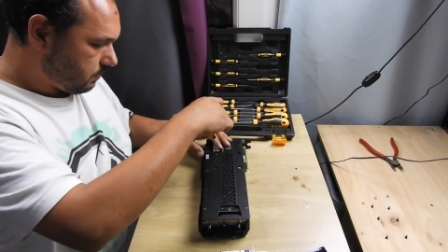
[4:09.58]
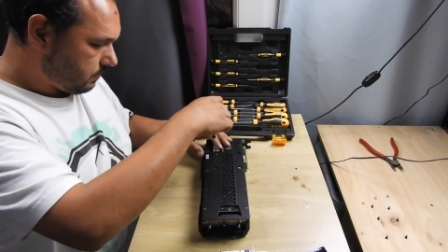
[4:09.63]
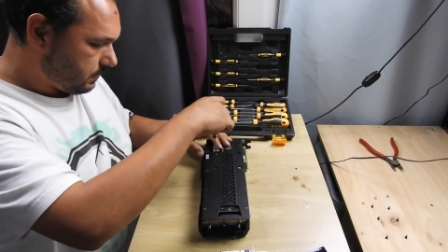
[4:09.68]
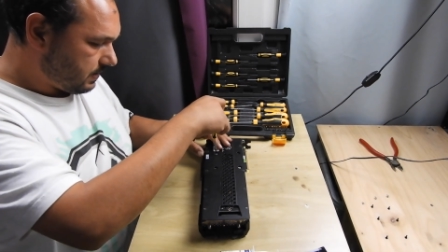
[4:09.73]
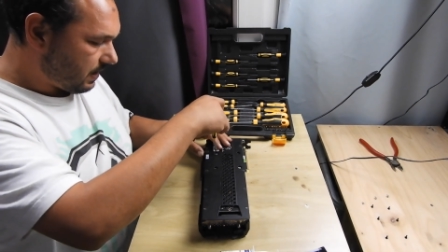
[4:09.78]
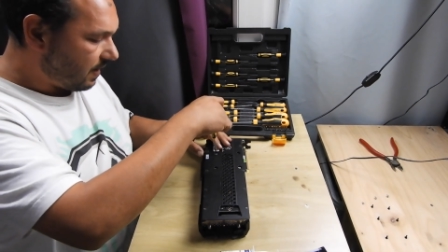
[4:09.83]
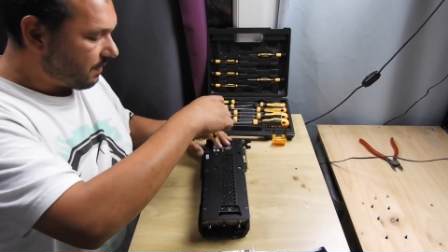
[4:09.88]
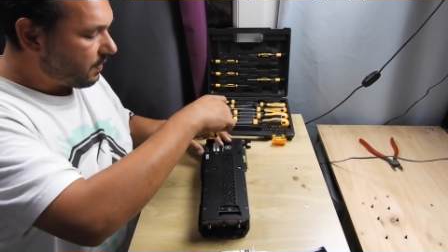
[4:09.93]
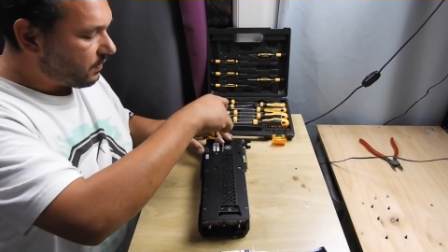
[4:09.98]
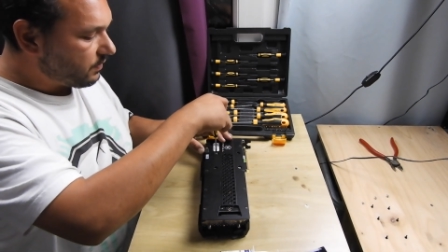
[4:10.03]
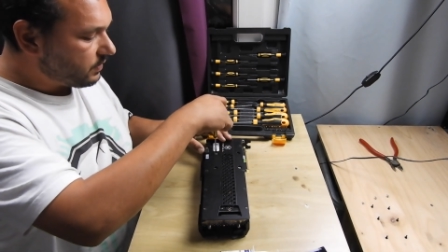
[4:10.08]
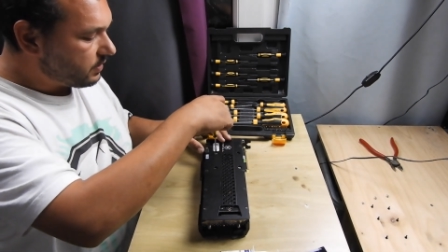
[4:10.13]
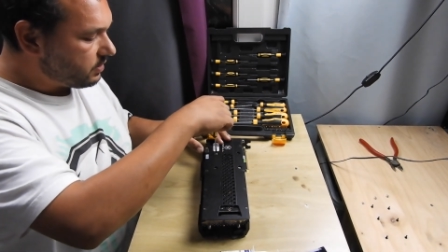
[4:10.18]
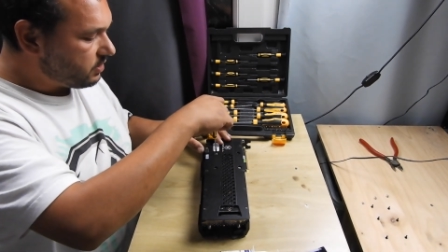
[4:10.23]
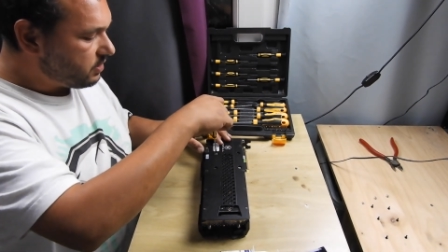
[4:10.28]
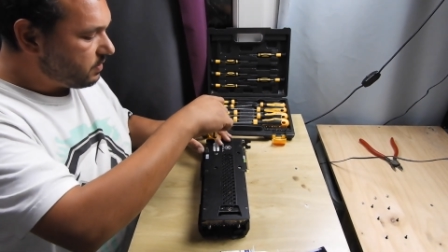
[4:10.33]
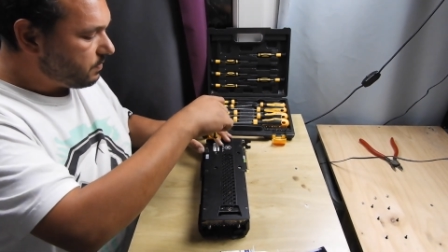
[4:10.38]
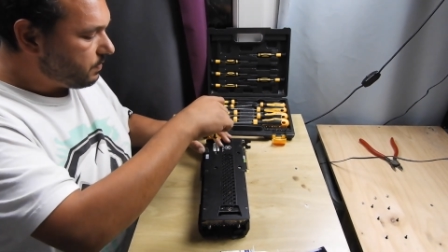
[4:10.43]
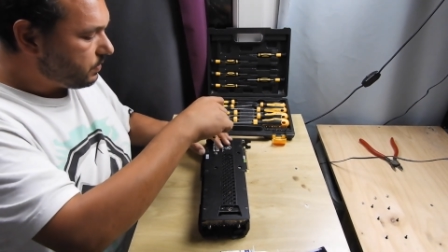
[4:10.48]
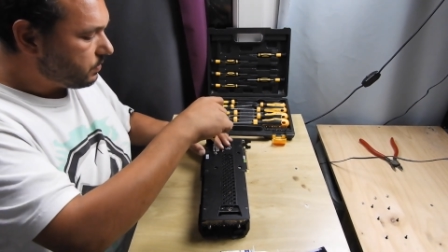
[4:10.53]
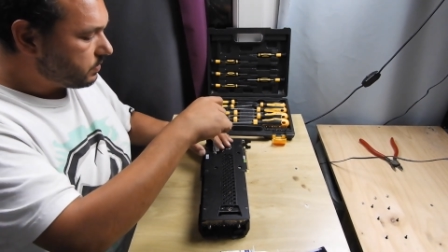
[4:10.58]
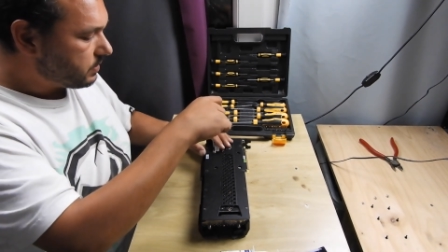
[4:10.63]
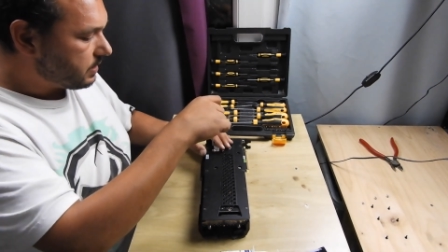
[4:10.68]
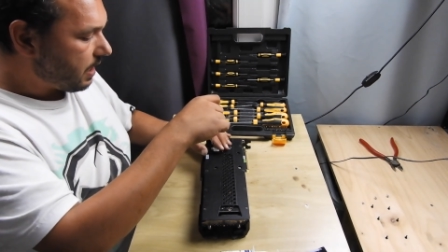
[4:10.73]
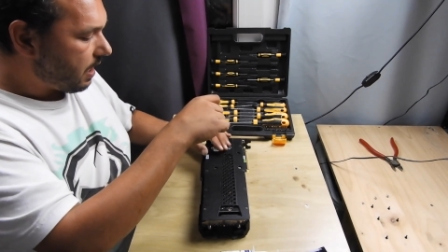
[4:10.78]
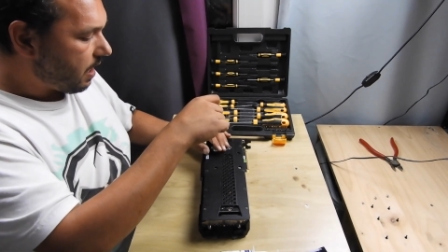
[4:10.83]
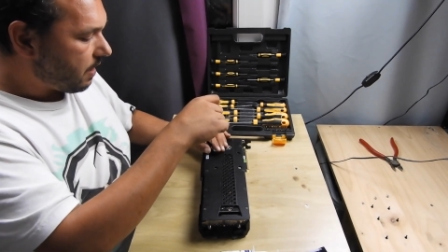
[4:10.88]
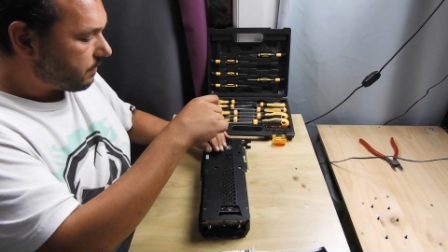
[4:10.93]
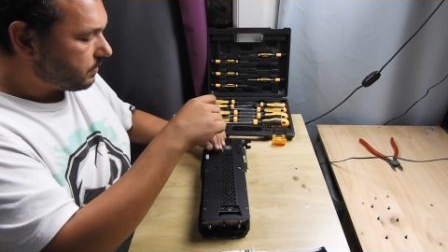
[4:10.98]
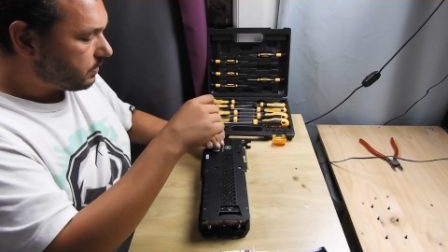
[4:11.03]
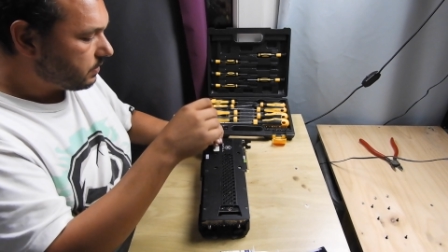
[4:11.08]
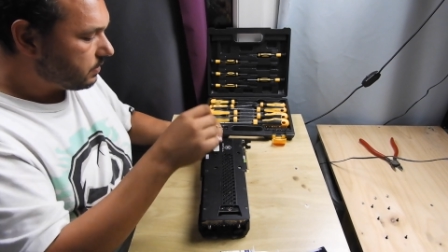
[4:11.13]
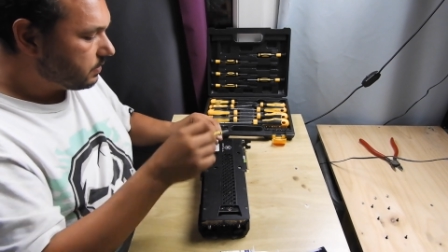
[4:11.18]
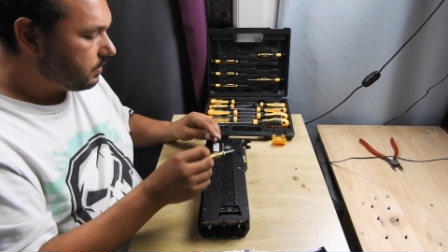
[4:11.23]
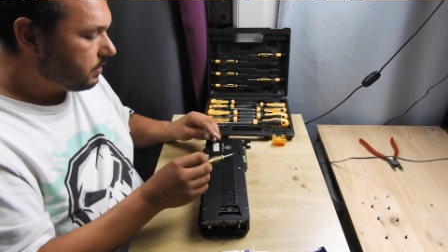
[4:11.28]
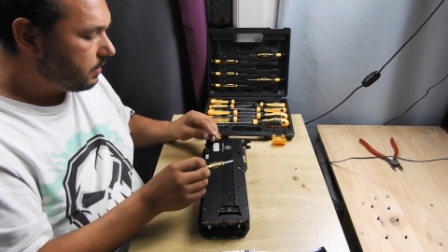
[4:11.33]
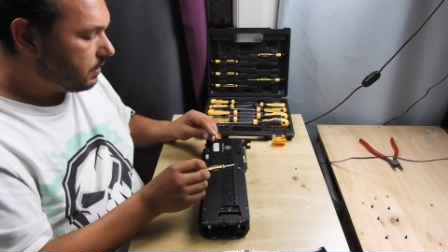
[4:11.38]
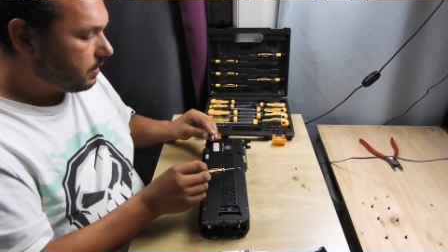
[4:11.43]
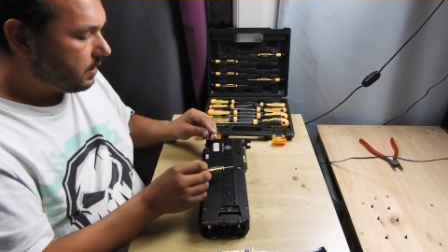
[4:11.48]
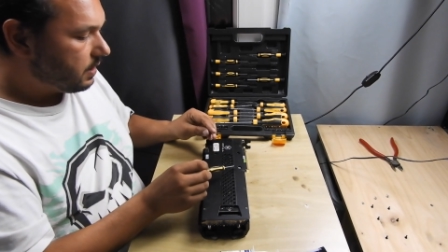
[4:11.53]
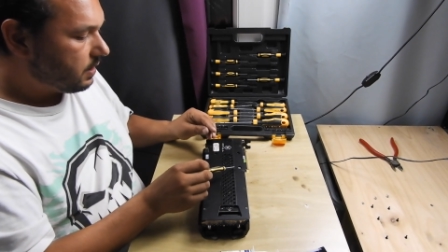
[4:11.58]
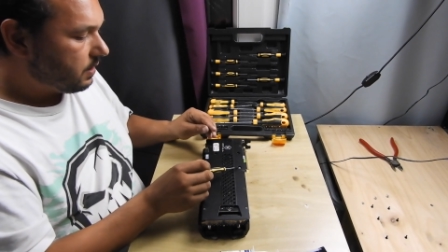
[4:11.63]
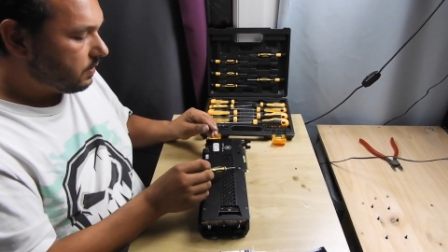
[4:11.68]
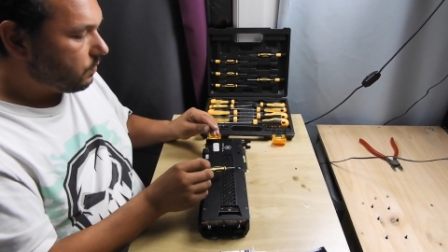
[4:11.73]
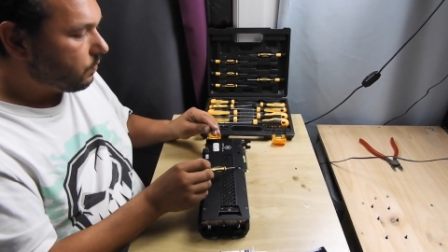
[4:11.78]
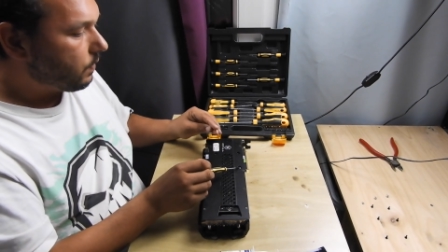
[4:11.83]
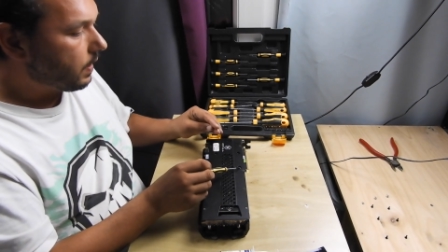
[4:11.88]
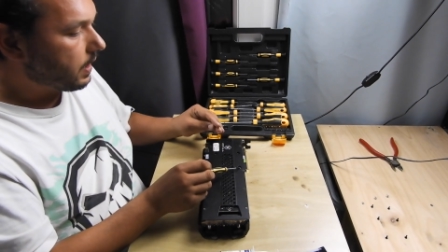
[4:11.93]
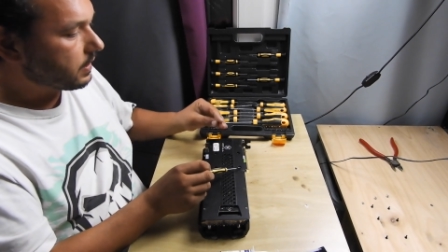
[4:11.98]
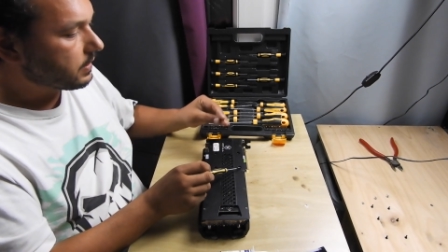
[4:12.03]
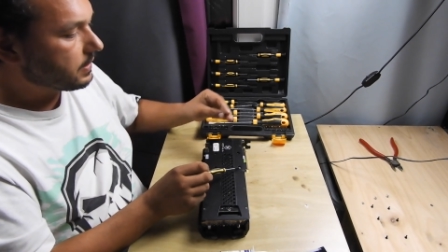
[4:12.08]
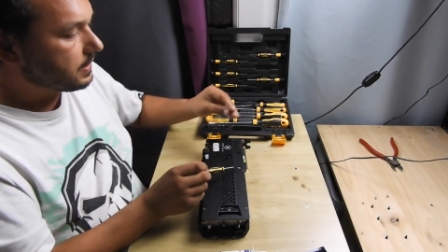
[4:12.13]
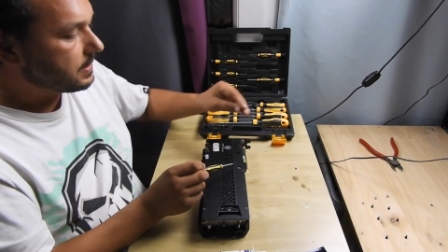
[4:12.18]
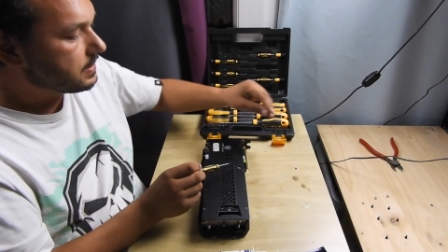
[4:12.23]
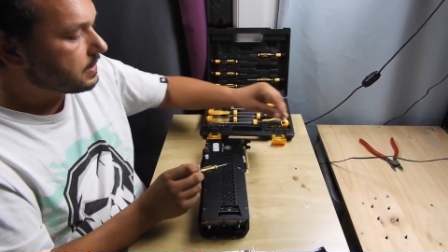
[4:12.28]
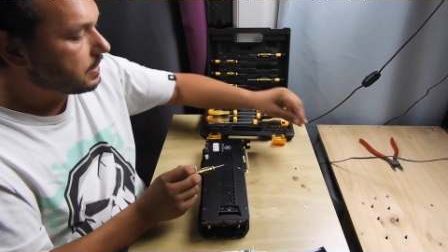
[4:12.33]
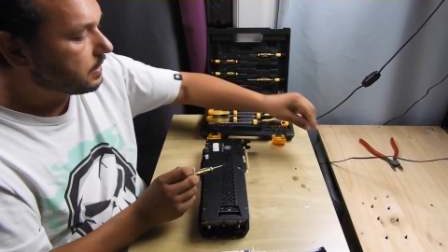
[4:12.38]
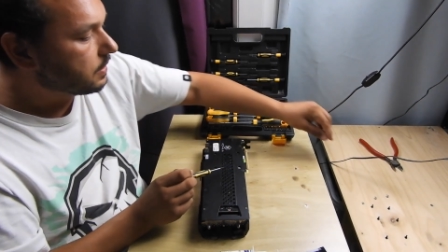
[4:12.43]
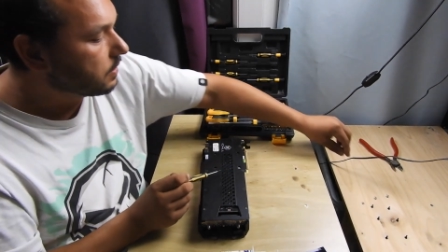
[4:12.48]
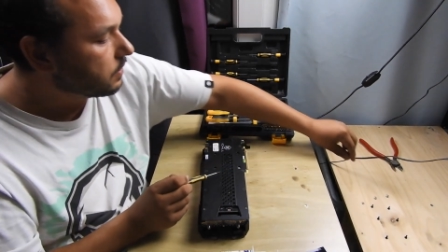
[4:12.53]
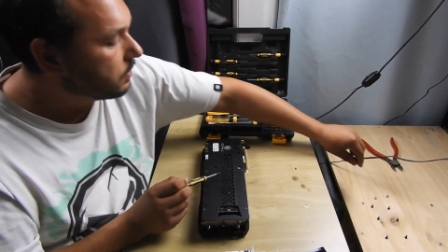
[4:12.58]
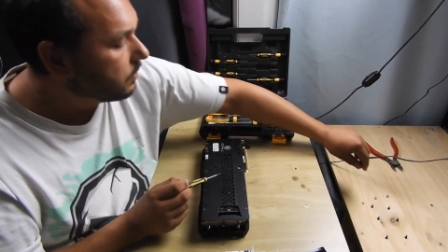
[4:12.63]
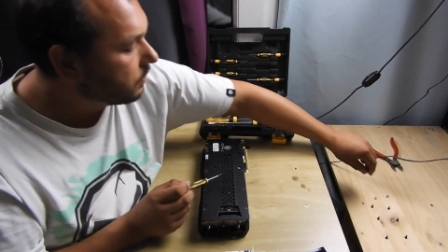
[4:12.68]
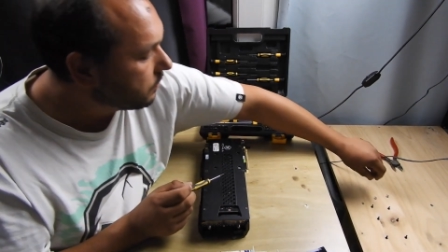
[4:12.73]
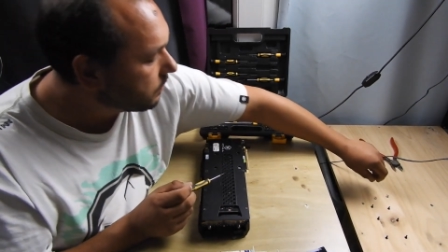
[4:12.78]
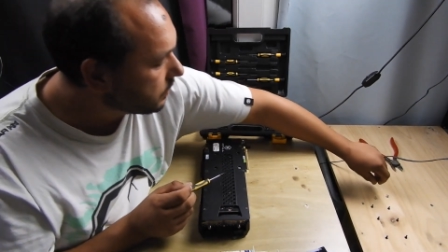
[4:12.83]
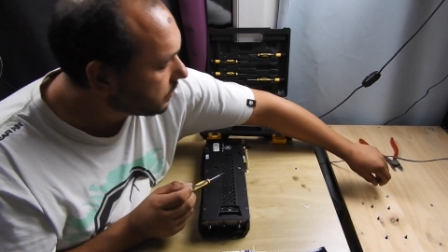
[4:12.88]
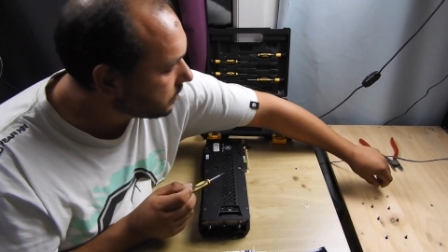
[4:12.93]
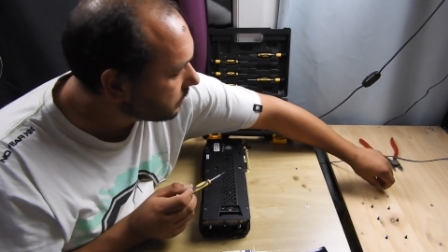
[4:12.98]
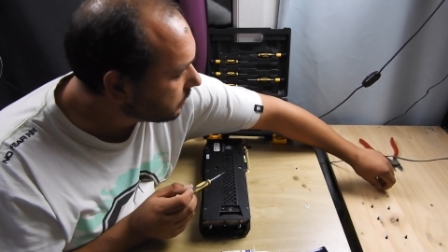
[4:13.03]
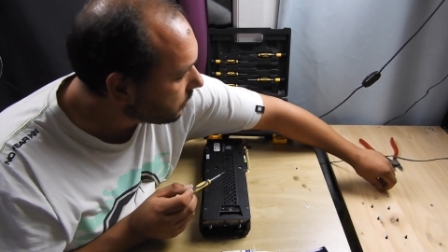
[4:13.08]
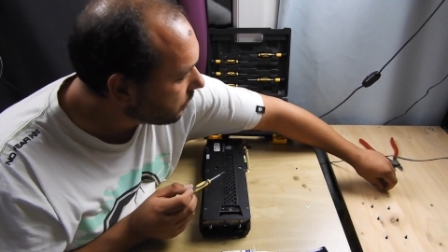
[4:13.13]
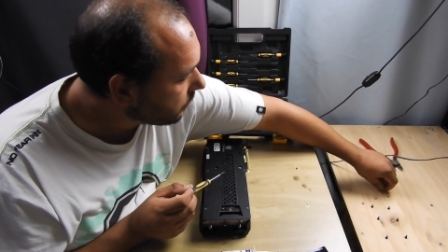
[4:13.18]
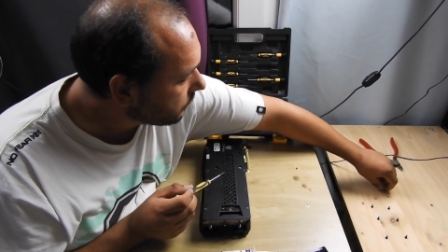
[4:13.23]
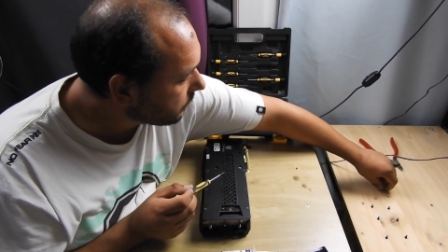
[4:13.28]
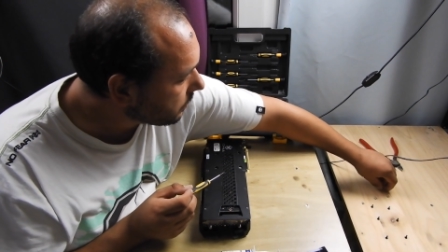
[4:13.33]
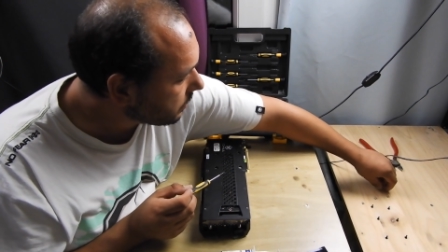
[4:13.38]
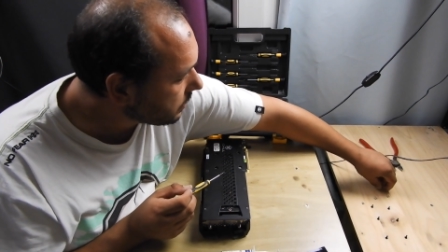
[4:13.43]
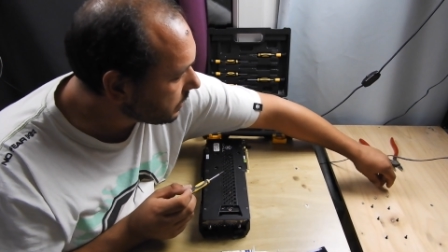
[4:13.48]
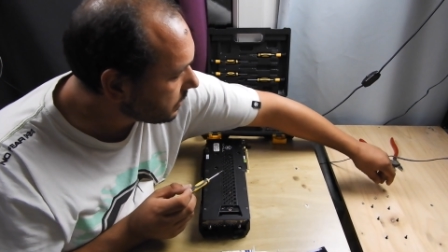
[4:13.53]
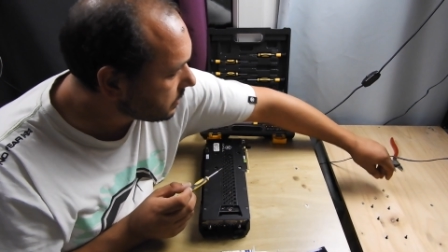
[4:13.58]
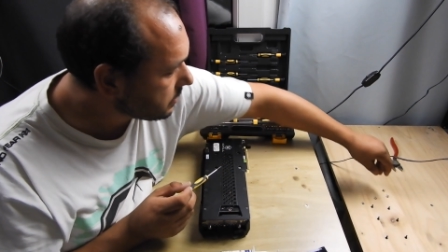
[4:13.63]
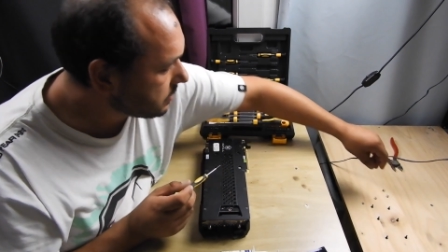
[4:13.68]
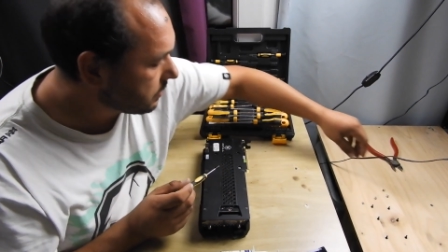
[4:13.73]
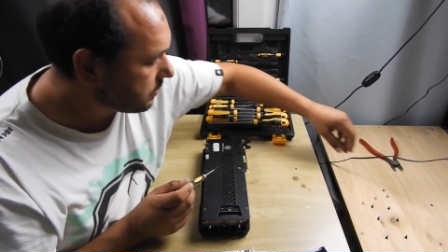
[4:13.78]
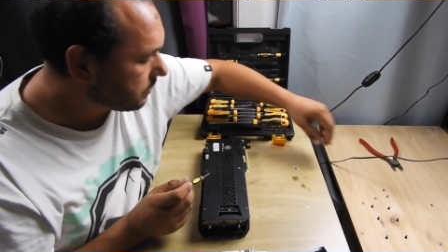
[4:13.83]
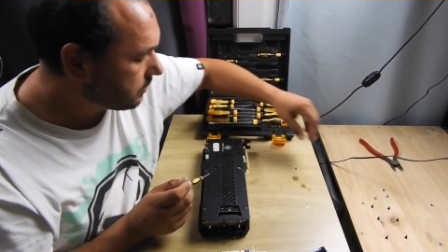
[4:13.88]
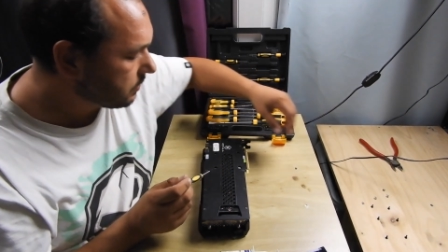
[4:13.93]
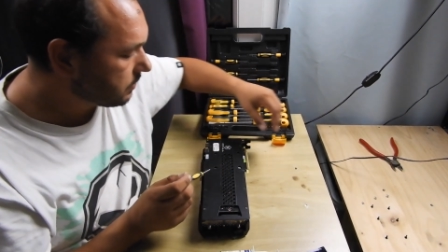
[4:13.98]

Some of the GPUs, they have a warranty sticker over these